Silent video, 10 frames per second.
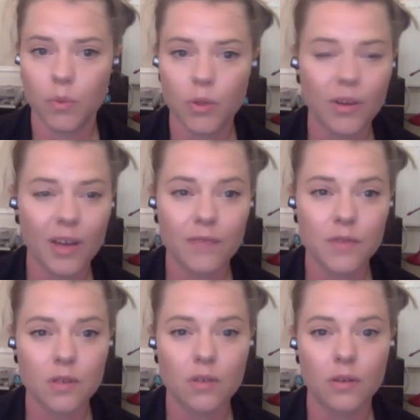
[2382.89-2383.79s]
but you have
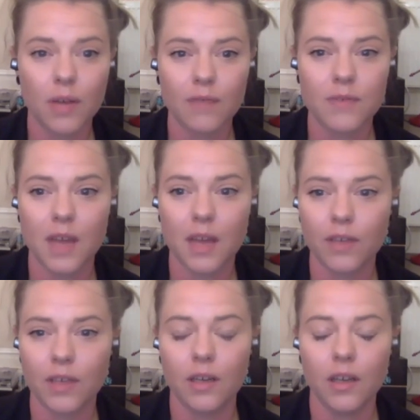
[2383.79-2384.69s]
to you have to have it.